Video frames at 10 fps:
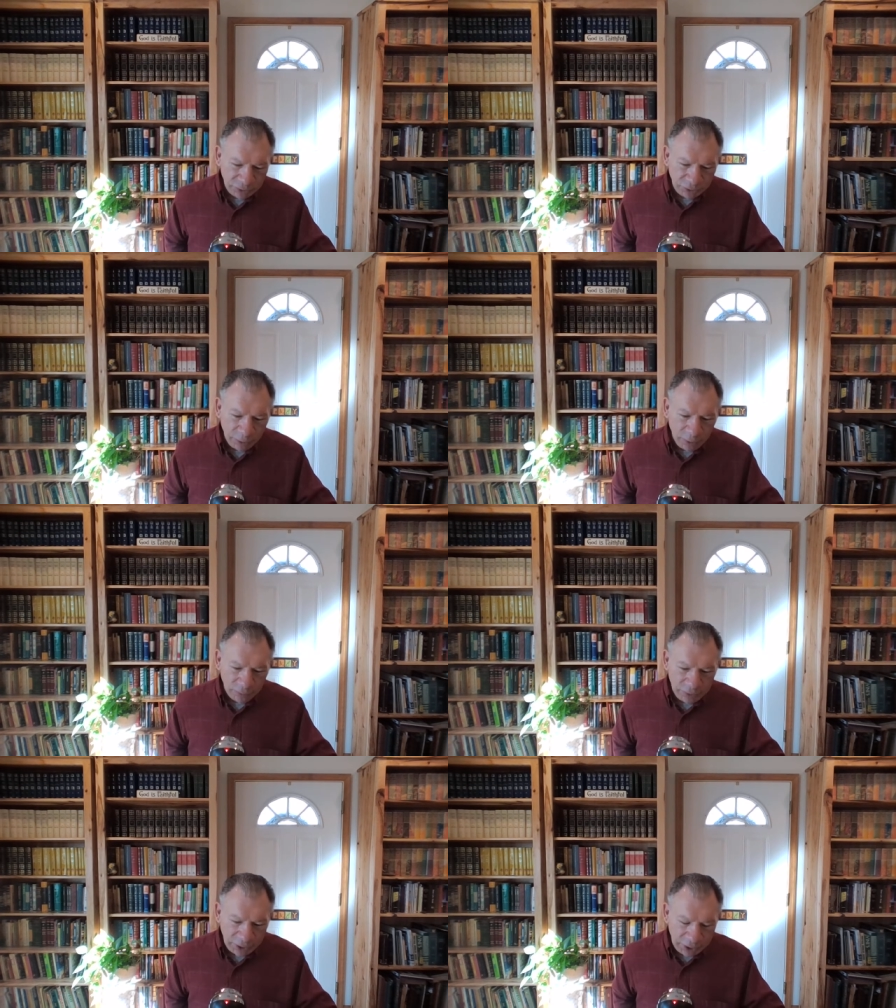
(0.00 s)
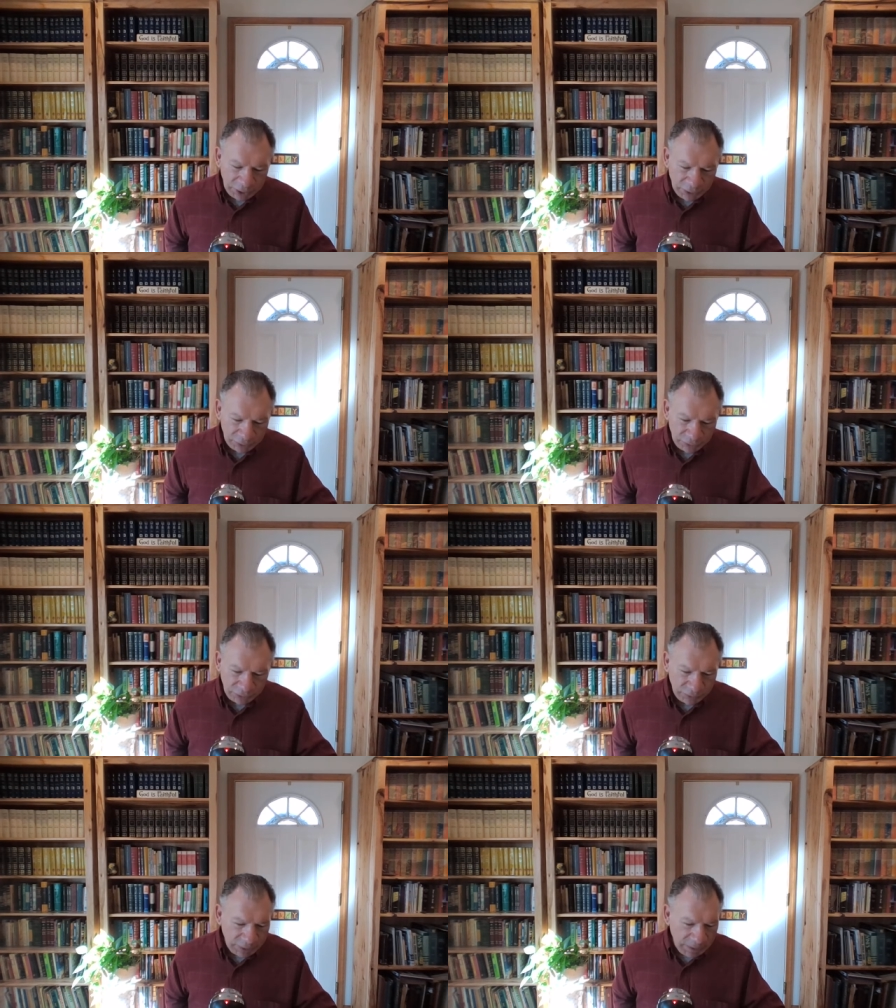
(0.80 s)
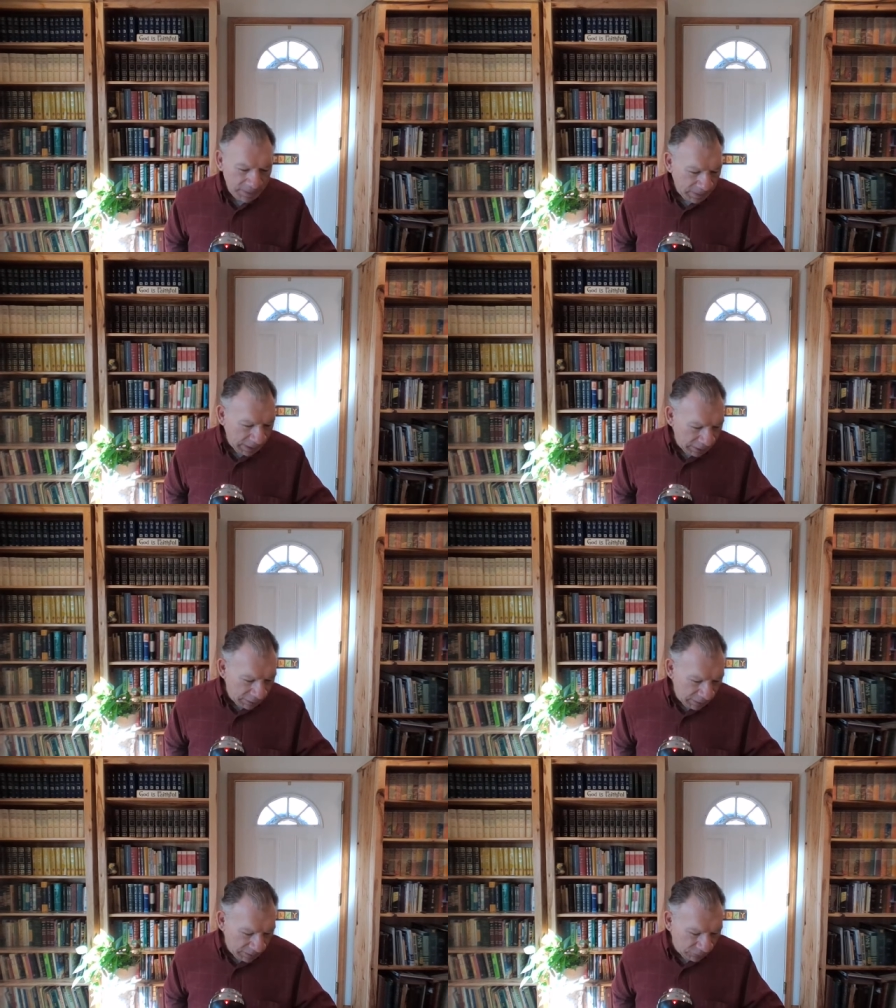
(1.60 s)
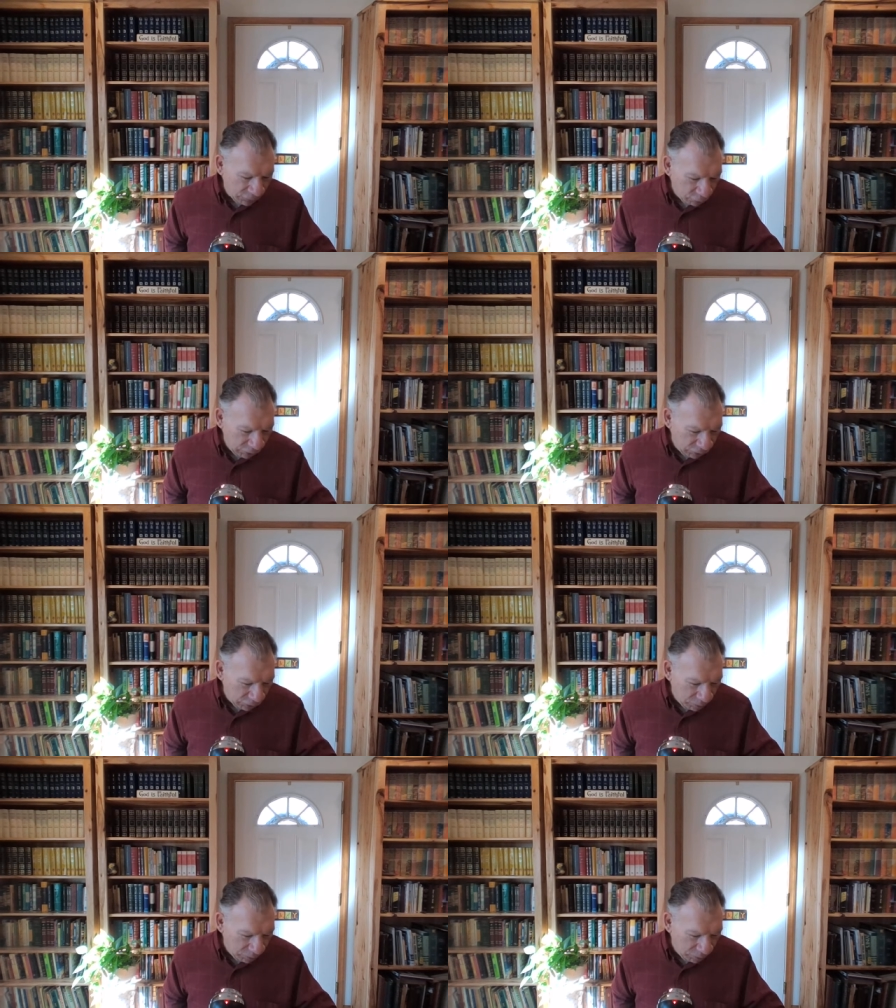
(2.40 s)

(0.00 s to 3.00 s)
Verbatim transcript: is a law of kindness. And, and so we should